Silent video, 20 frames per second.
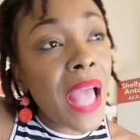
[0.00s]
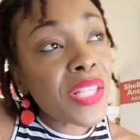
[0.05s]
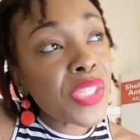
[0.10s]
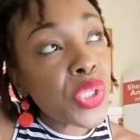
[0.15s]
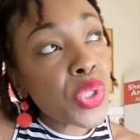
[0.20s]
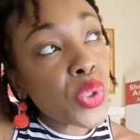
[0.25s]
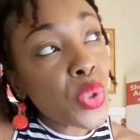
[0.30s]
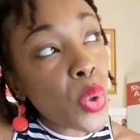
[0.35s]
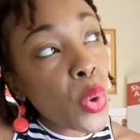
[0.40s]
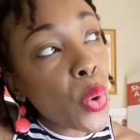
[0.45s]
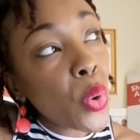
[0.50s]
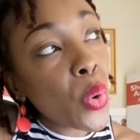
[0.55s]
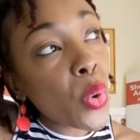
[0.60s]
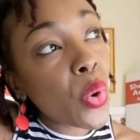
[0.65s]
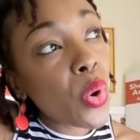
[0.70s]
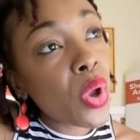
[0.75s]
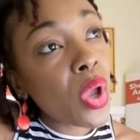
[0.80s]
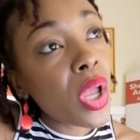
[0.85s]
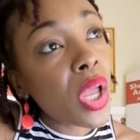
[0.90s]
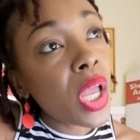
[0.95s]
And
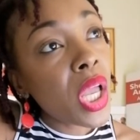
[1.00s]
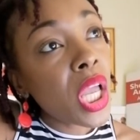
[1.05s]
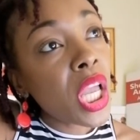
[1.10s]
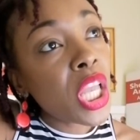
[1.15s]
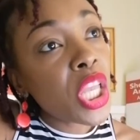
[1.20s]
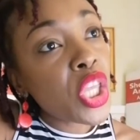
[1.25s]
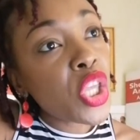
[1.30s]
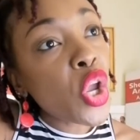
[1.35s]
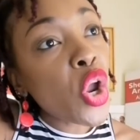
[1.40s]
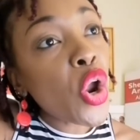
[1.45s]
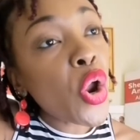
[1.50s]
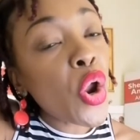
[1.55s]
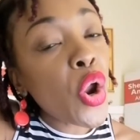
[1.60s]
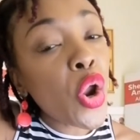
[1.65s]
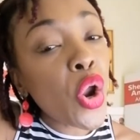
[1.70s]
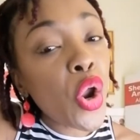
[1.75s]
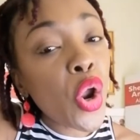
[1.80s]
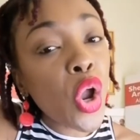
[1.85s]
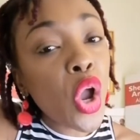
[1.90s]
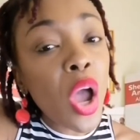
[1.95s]
so
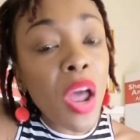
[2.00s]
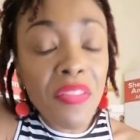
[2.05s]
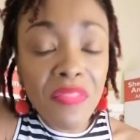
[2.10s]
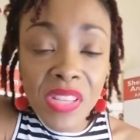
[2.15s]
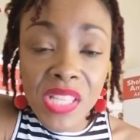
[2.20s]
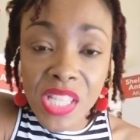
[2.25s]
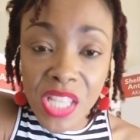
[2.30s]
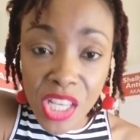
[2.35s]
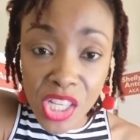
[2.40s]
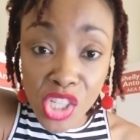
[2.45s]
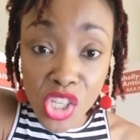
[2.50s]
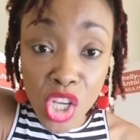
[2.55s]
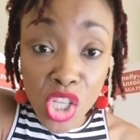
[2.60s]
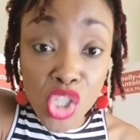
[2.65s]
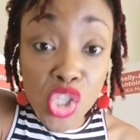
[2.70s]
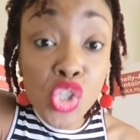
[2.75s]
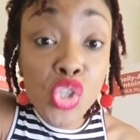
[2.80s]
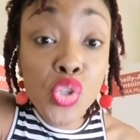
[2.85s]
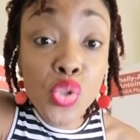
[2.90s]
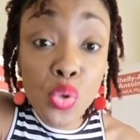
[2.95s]
your
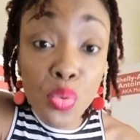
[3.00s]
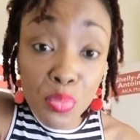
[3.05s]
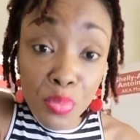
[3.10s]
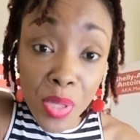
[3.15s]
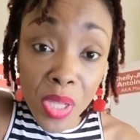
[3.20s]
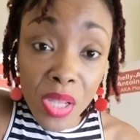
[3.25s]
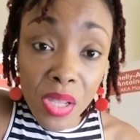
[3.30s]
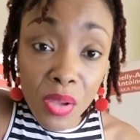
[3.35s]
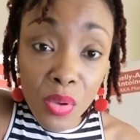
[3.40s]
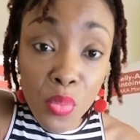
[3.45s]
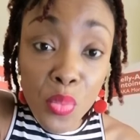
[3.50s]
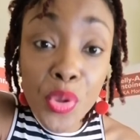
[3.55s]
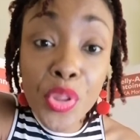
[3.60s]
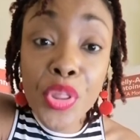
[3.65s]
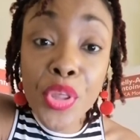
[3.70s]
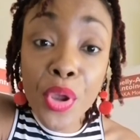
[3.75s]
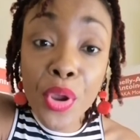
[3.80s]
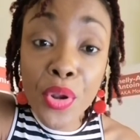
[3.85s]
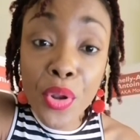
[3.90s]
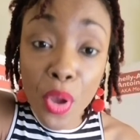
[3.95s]
conversation should be
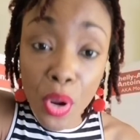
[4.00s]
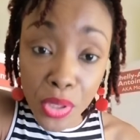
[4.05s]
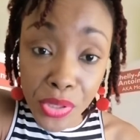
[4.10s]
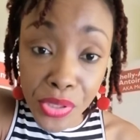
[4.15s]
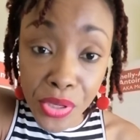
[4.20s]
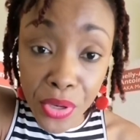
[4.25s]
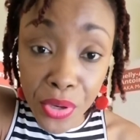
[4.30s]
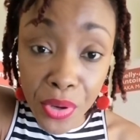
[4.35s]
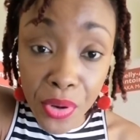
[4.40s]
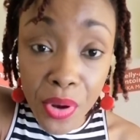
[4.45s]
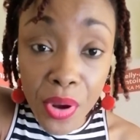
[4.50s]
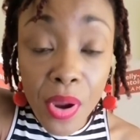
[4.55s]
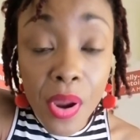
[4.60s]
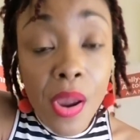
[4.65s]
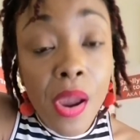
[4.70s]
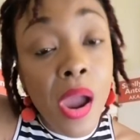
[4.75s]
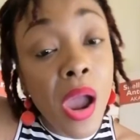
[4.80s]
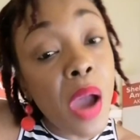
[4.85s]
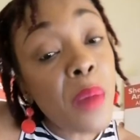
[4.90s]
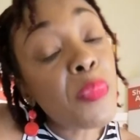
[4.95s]
with your doctor
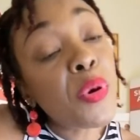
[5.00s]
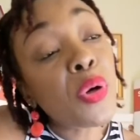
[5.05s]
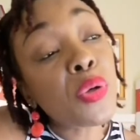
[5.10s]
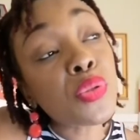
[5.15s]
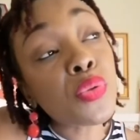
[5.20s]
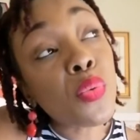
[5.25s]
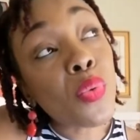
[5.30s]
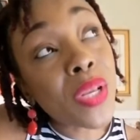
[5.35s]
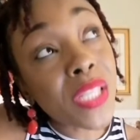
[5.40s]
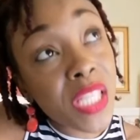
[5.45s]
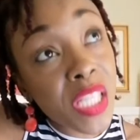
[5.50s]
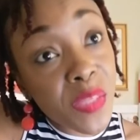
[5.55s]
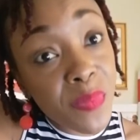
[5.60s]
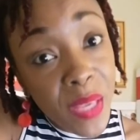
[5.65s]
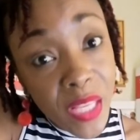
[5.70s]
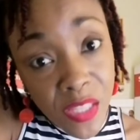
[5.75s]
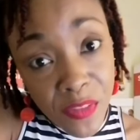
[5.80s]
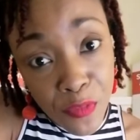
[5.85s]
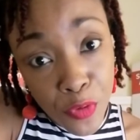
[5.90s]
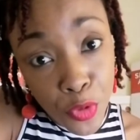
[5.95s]
about what
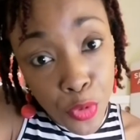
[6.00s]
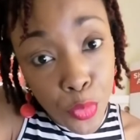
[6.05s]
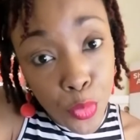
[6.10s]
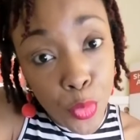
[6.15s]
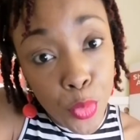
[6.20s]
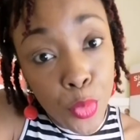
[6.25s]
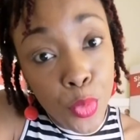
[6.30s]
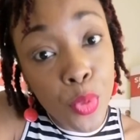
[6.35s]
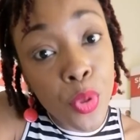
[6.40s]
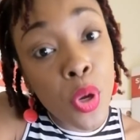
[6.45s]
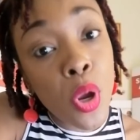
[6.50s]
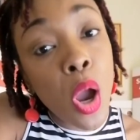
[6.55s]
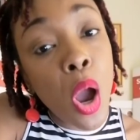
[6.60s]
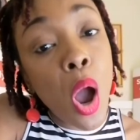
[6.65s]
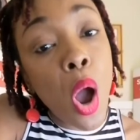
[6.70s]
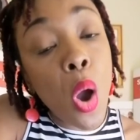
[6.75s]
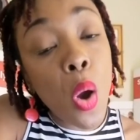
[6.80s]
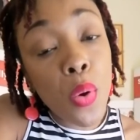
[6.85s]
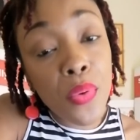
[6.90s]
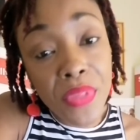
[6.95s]
is best for
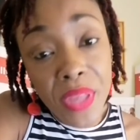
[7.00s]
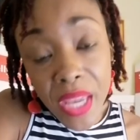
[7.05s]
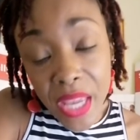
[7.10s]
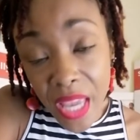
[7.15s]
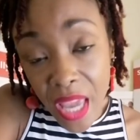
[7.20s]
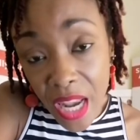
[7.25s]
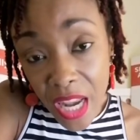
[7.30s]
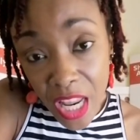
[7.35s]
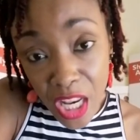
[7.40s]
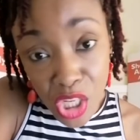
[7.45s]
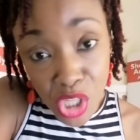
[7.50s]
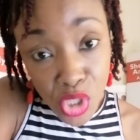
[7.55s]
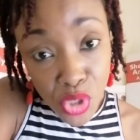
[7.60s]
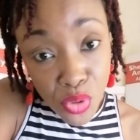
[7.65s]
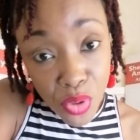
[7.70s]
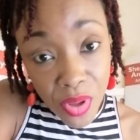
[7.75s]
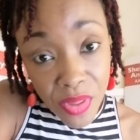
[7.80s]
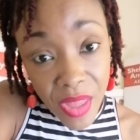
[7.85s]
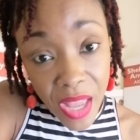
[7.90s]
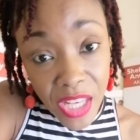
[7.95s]
you, how they can
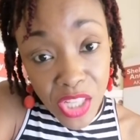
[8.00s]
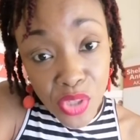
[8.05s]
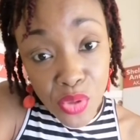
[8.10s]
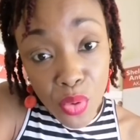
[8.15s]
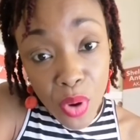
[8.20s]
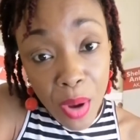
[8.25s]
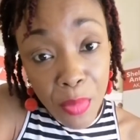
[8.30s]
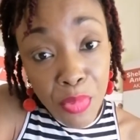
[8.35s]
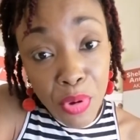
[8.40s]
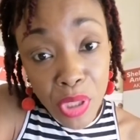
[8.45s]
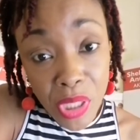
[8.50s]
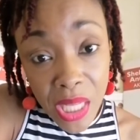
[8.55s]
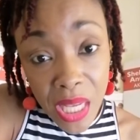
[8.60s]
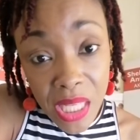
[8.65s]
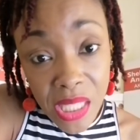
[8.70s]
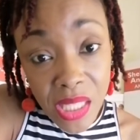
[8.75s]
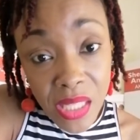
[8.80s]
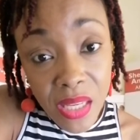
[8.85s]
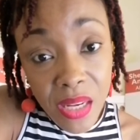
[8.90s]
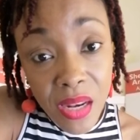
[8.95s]
ensure that you are
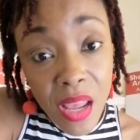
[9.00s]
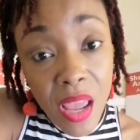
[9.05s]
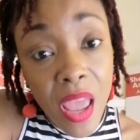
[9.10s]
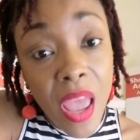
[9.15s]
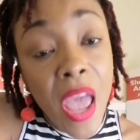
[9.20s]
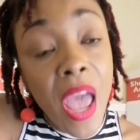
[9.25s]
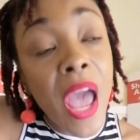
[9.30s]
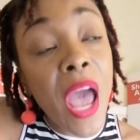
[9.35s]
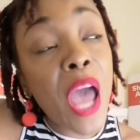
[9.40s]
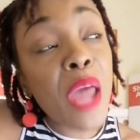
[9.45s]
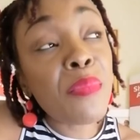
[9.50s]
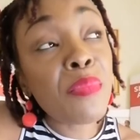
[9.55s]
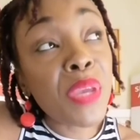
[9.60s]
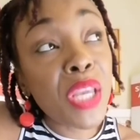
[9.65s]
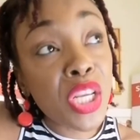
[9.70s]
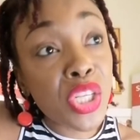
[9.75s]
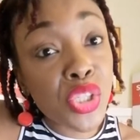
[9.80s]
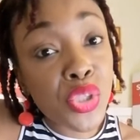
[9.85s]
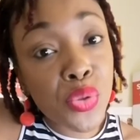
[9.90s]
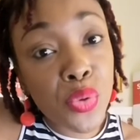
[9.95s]
protected, and
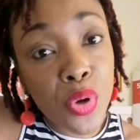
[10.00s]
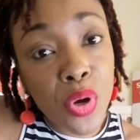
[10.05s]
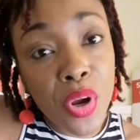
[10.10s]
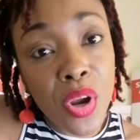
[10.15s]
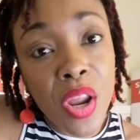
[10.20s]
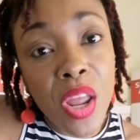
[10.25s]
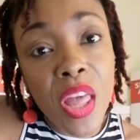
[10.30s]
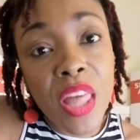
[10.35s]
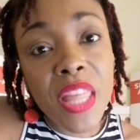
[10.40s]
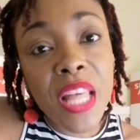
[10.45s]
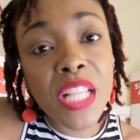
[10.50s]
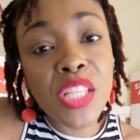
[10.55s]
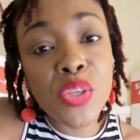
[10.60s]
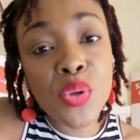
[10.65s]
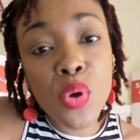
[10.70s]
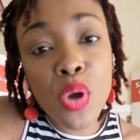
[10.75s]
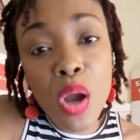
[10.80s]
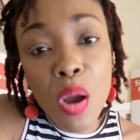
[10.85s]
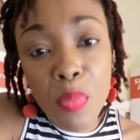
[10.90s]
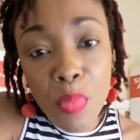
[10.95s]
make sure that
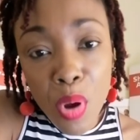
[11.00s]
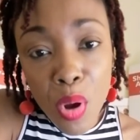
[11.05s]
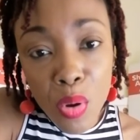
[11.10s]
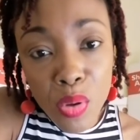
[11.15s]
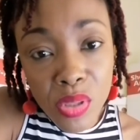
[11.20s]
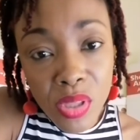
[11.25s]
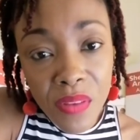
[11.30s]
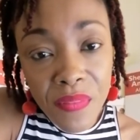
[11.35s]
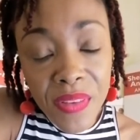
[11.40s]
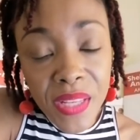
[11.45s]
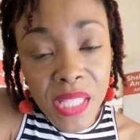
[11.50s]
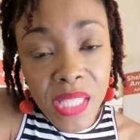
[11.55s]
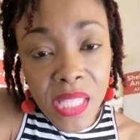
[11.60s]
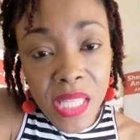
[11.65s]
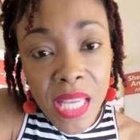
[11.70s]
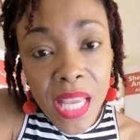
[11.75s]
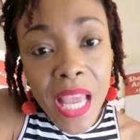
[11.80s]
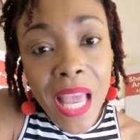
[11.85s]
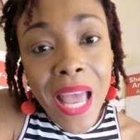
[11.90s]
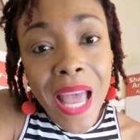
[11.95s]
you come out of
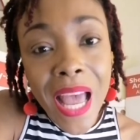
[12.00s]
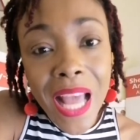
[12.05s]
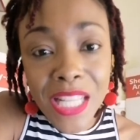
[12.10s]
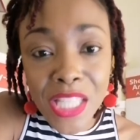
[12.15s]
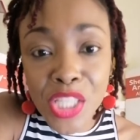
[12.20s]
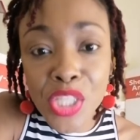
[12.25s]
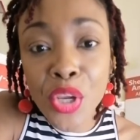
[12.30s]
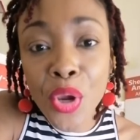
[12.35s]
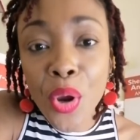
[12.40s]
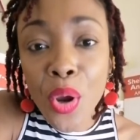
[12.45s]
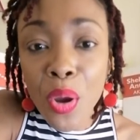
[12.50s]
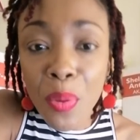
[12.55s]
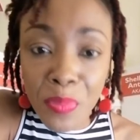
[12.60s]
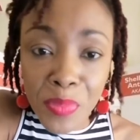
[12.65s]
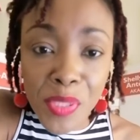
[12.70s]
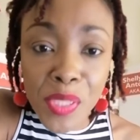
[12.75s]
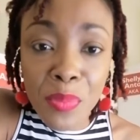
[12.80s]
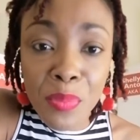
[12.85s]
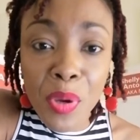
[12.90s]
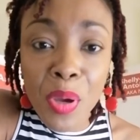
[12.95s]
it at your
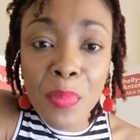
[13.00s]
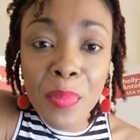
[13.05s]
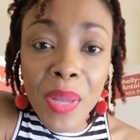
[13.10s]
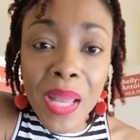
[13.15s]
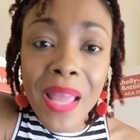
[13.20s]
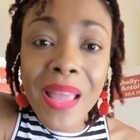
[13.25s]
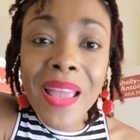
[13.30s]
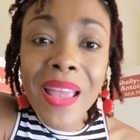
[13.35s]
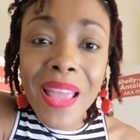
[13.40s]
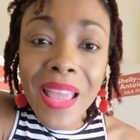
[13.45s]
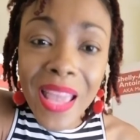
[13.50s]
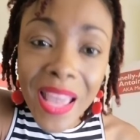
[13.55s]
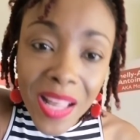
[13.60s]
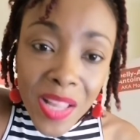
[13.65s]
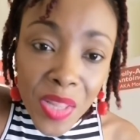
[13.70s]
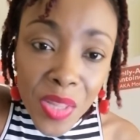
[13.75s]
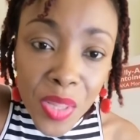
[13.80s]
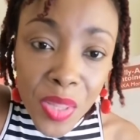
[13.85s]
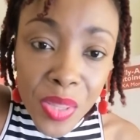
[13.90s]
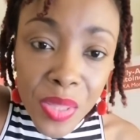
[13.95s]
optimum
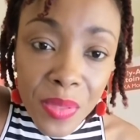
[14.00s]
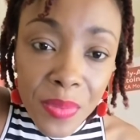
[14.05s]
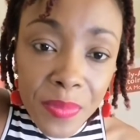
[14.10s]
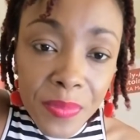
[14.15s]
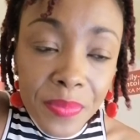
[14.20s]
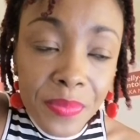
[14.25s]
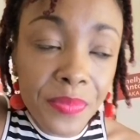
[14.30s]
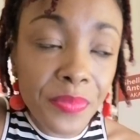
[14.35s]
health.